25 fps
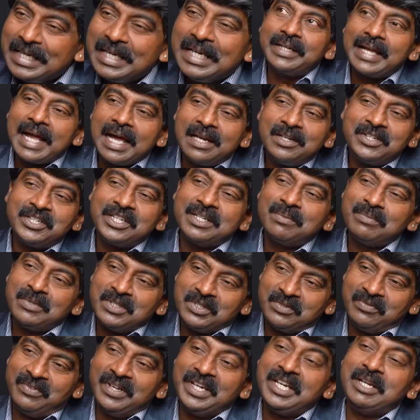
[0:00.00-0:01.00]
Calcium
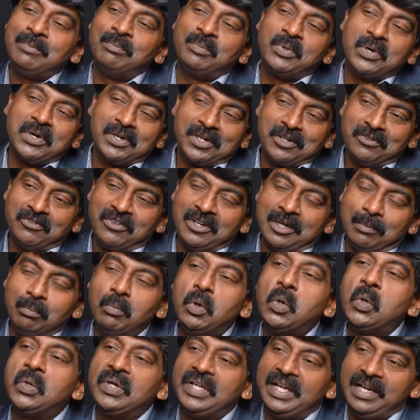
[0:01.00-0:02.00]
is very important for
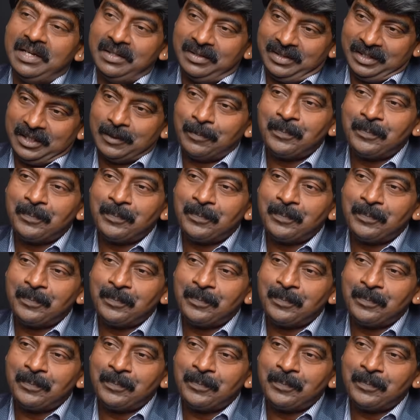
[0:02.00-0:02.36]
bone health.